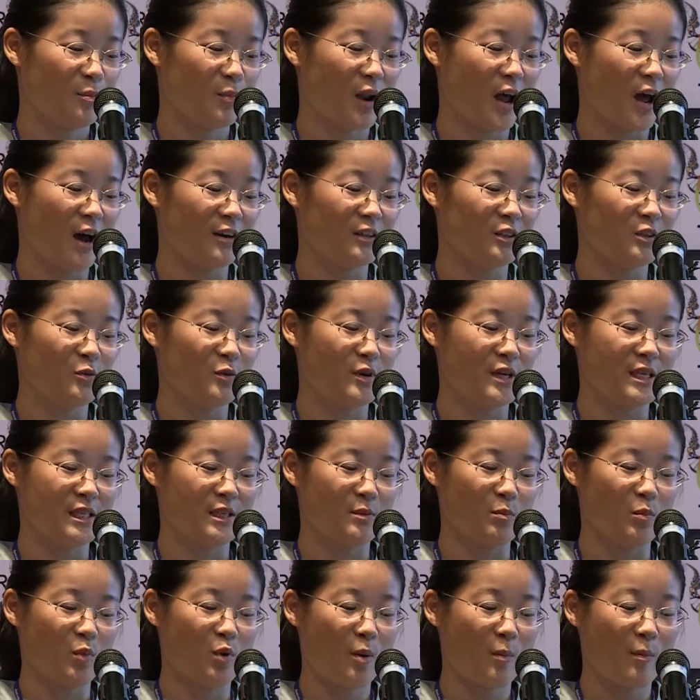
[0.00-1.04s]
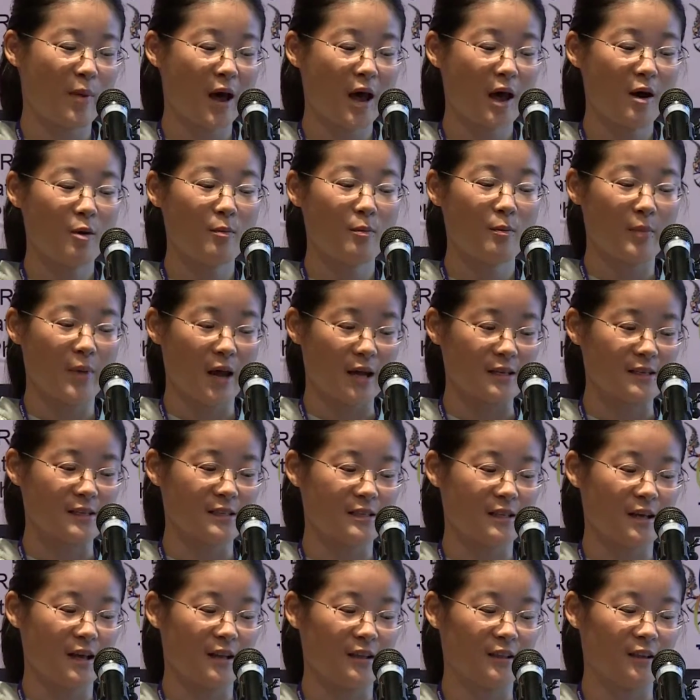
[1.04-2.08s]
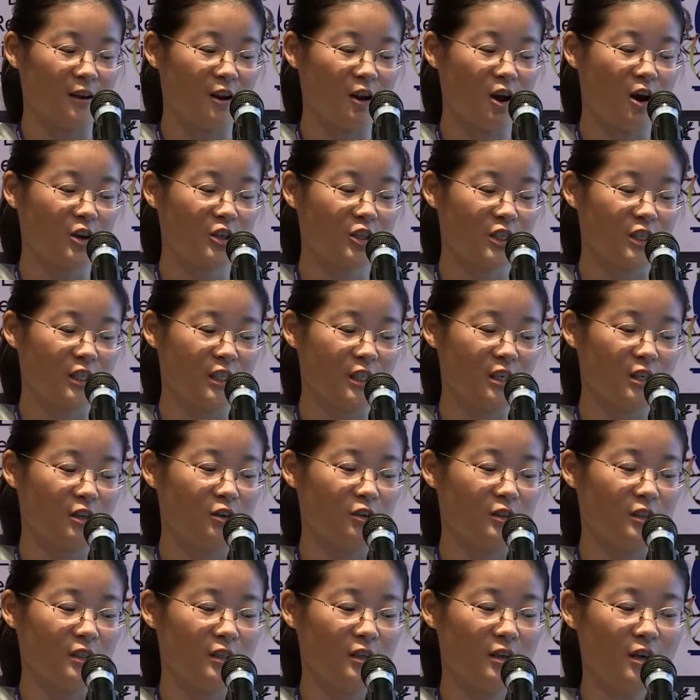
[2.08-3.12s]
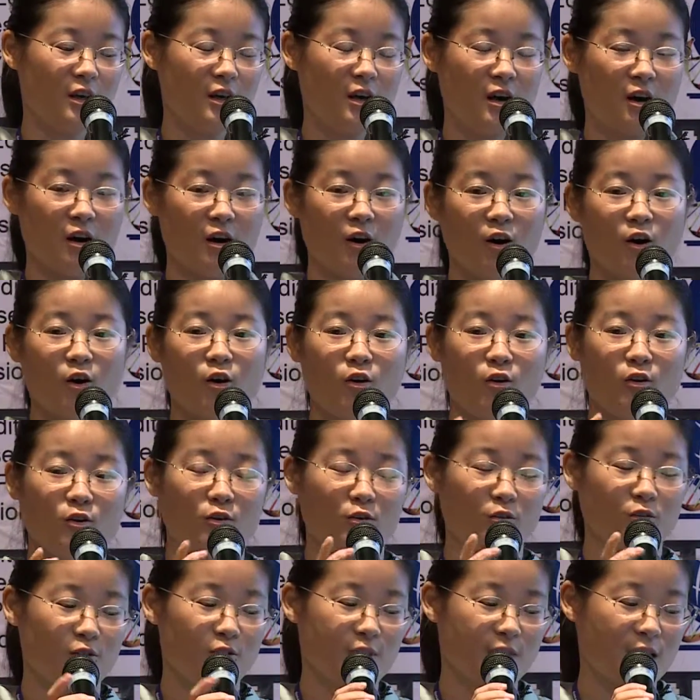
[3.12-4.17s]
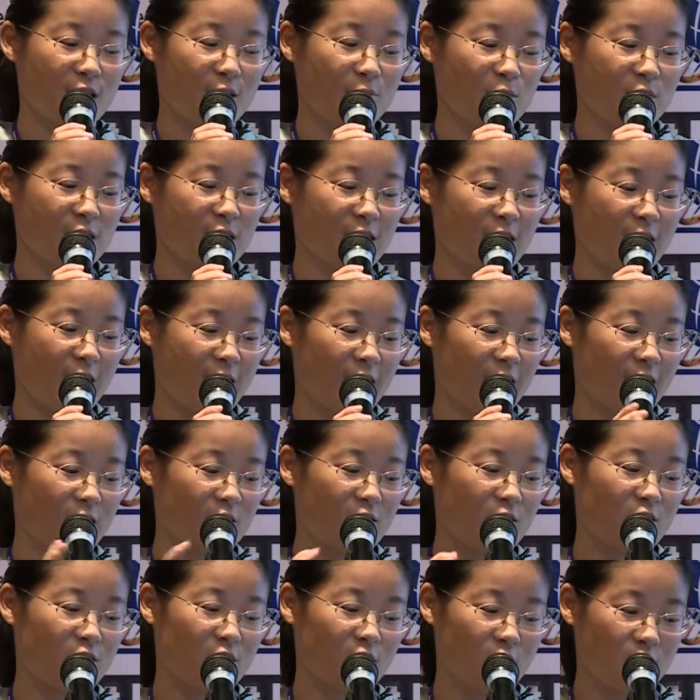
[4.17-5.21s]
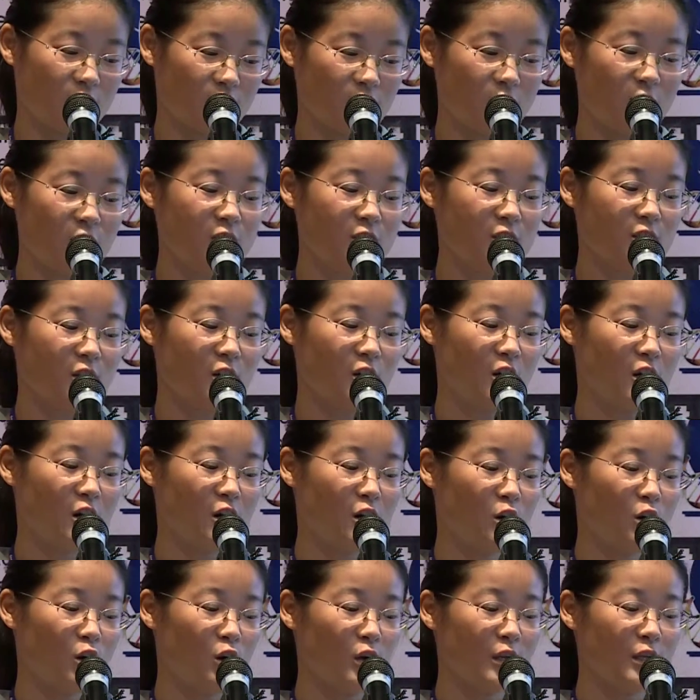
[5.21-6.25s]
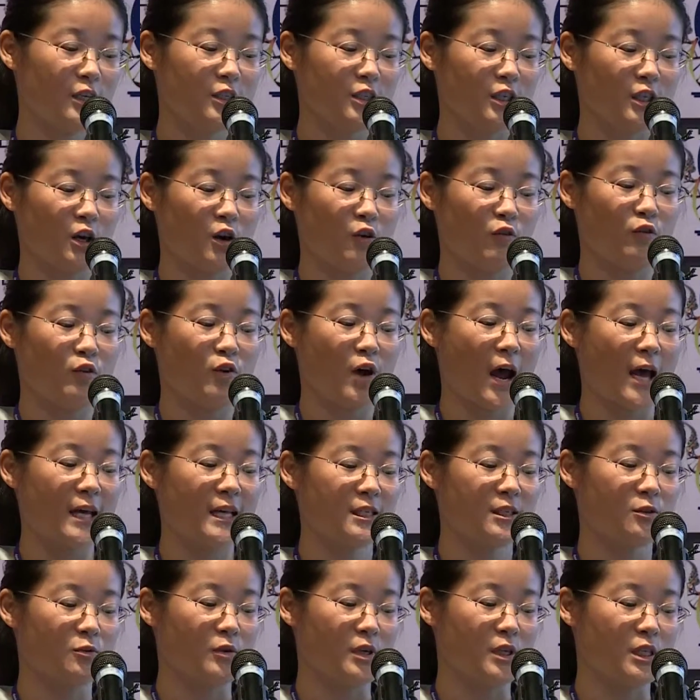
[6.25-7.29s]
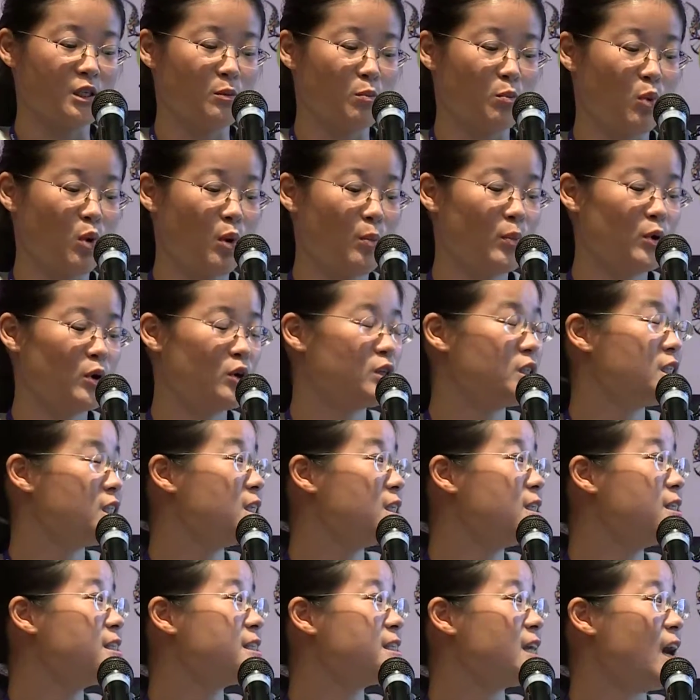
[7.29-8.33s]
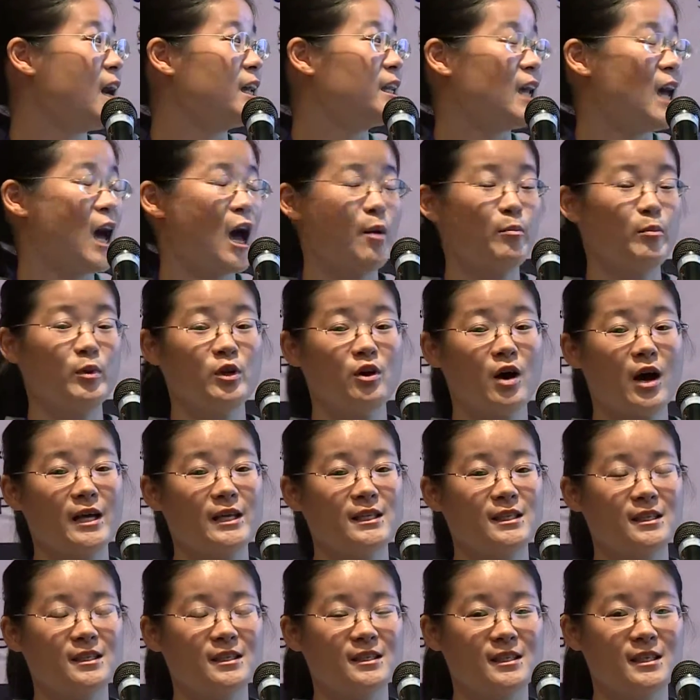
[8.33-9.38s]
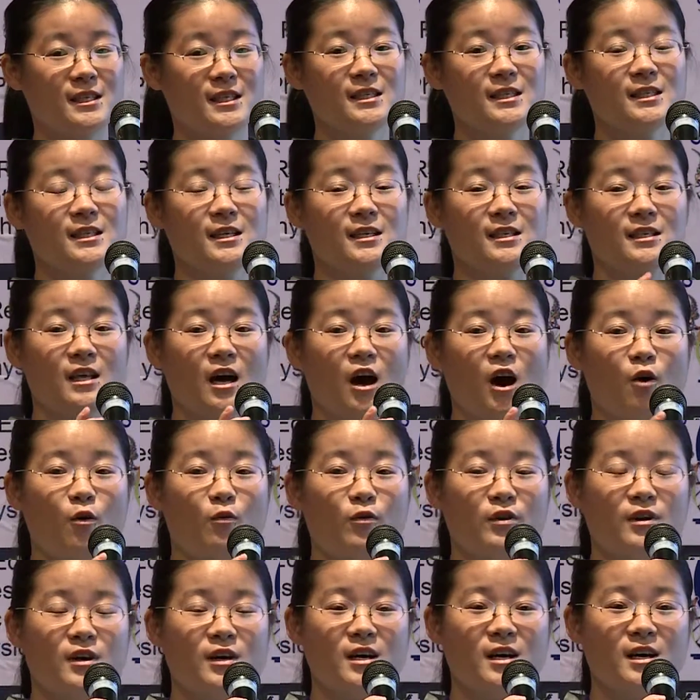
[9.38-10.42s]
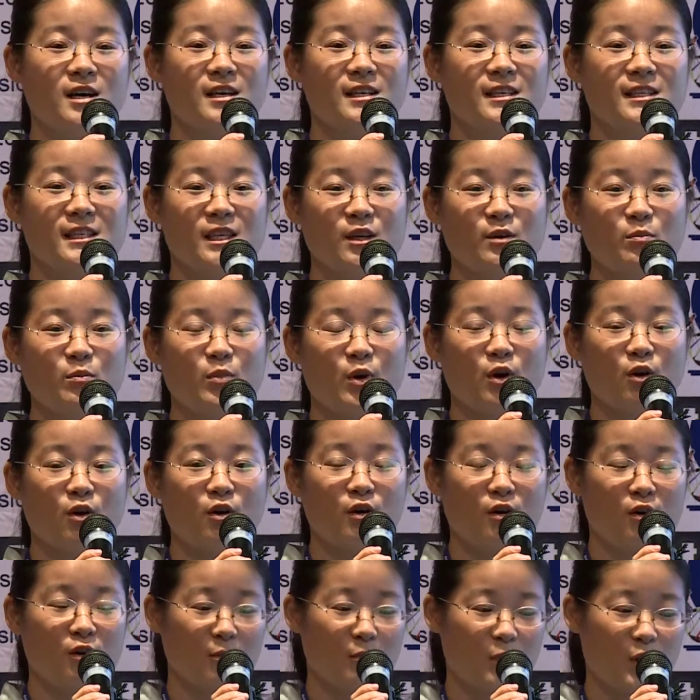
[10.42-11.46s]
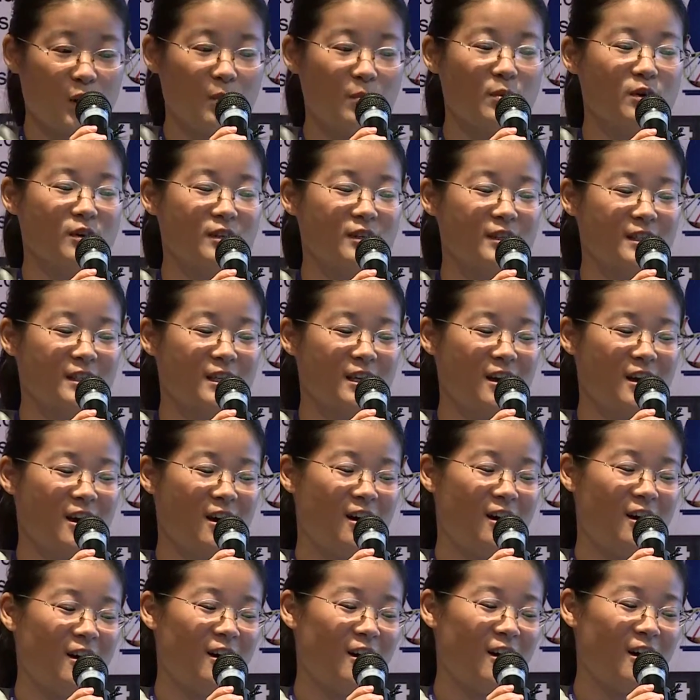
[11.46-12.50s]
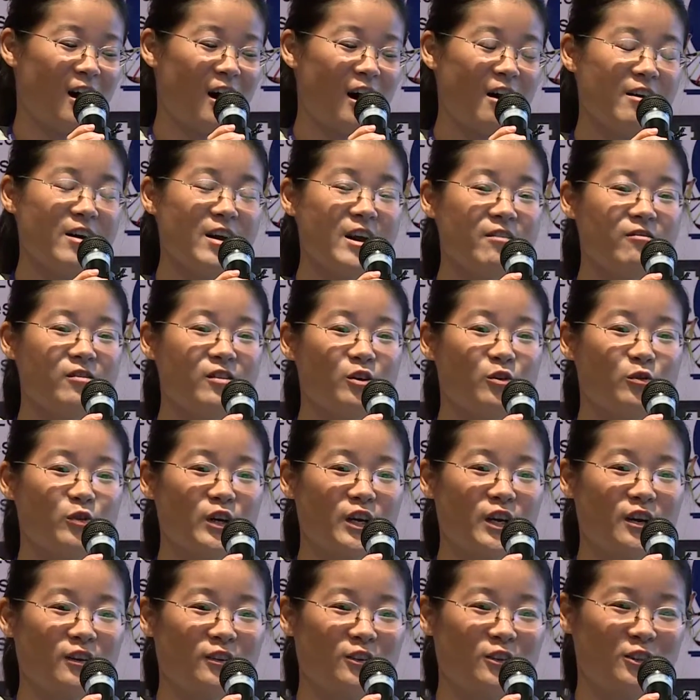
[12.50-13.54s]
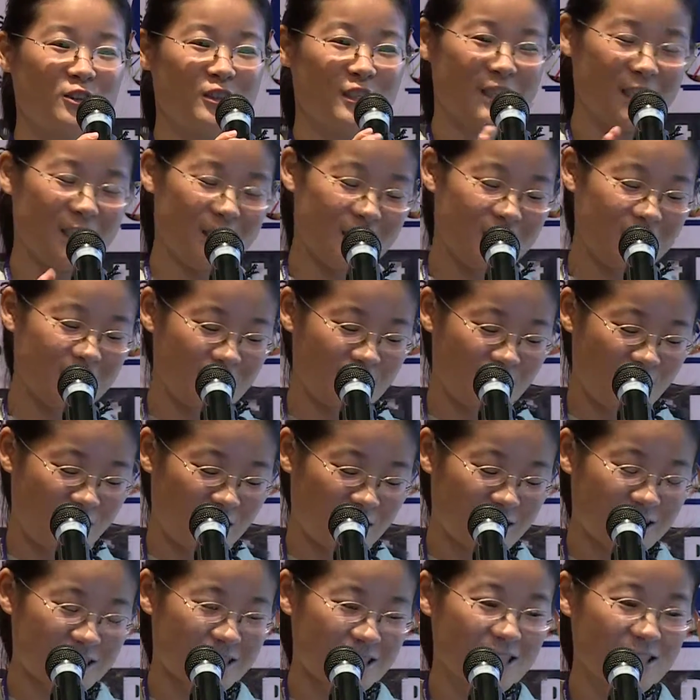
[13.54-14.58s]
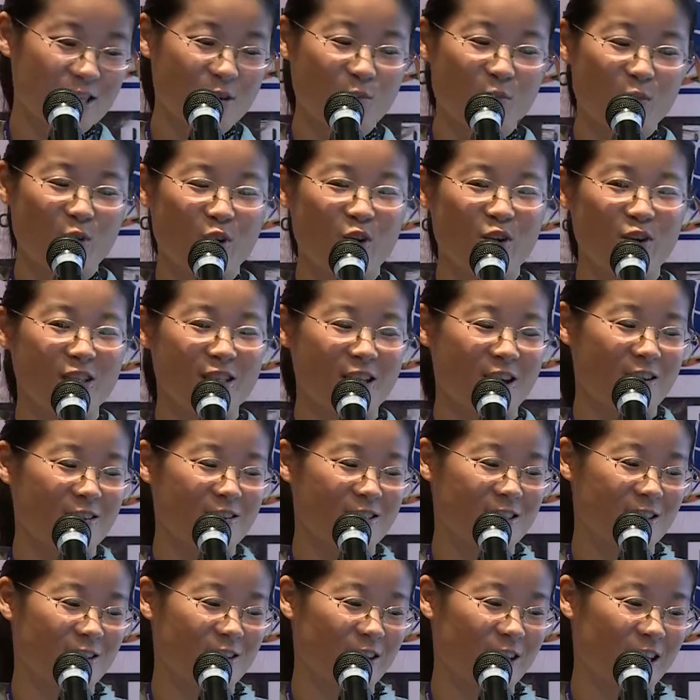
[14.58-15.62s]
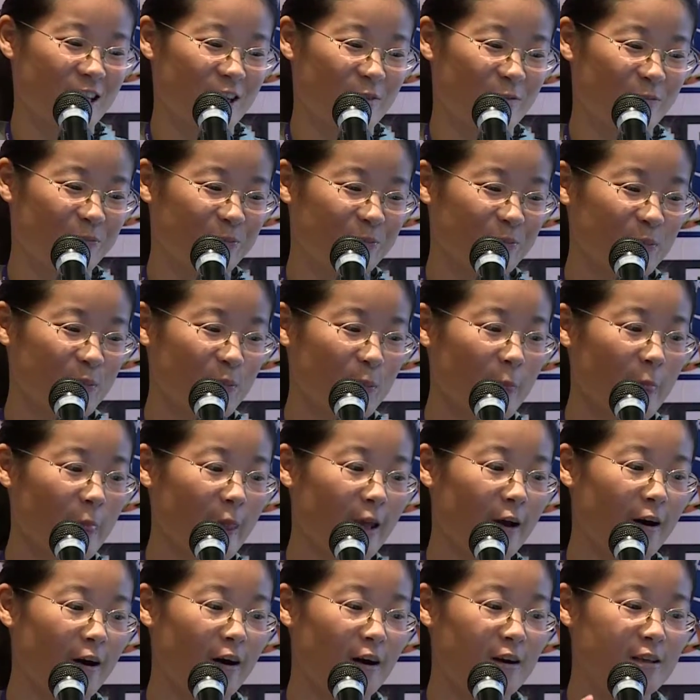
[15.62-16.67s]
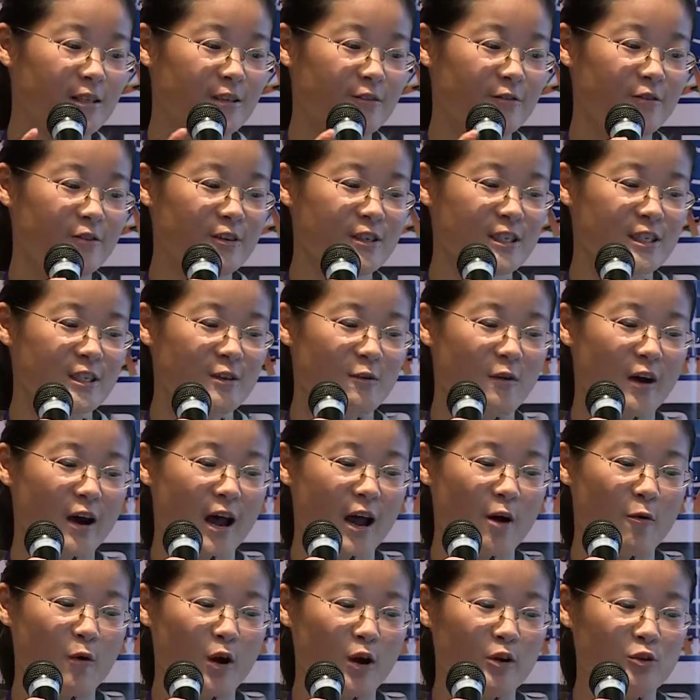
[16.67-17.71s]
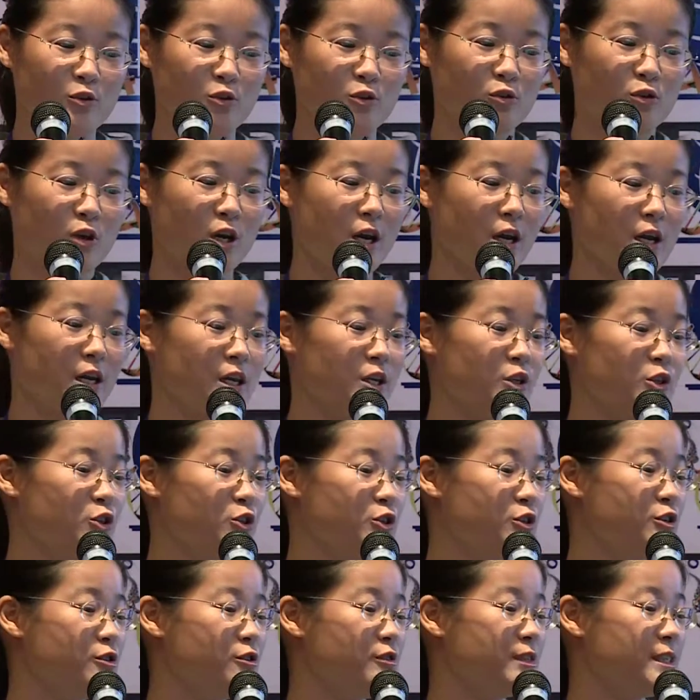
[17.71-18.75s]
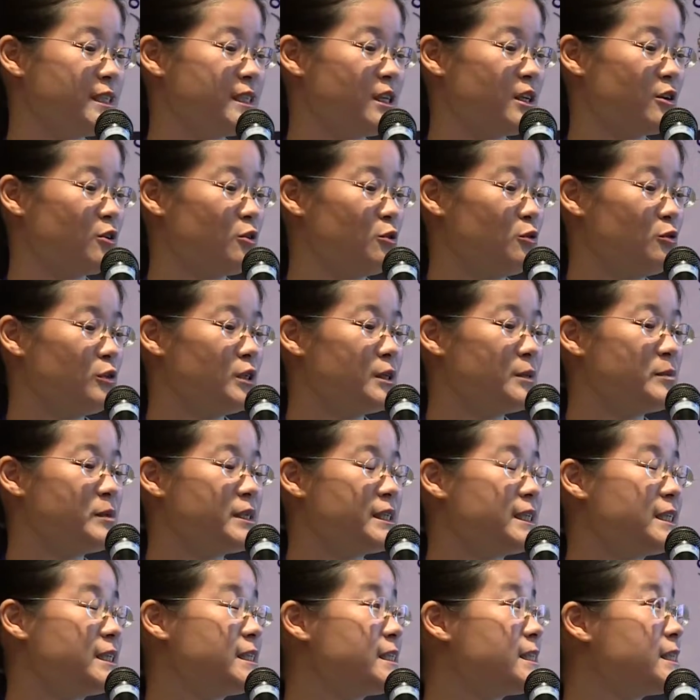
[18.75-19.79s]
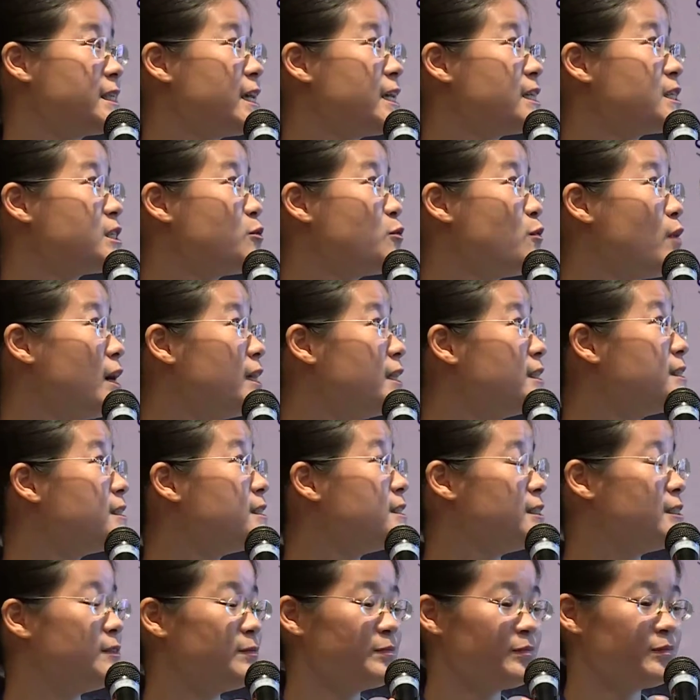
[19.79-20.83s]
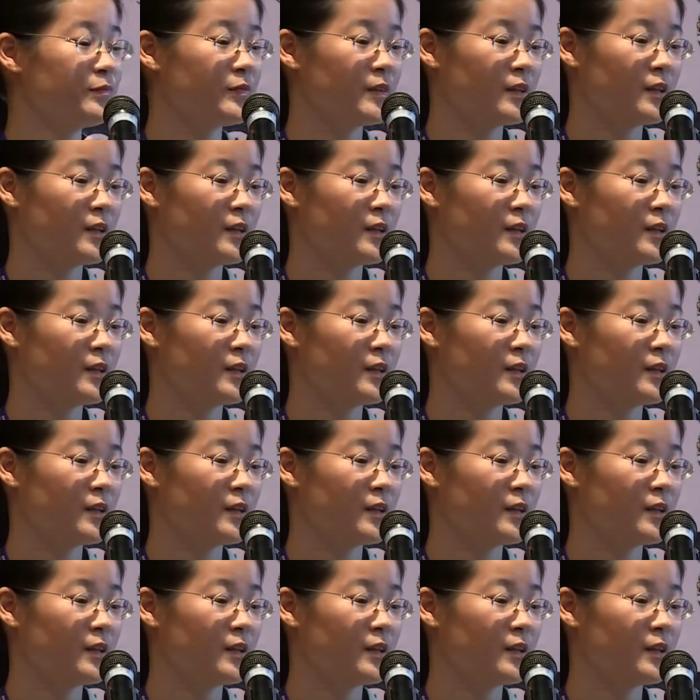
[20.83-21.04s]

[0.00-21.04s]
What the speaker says: plant with more biomass and large yield, or something like good quality of rice with more proteins and amino acids. This is our simple purpose. However, we didn't got the simple results. Okay. The first one, I want to introduce the glutamine synthetase 1 gene.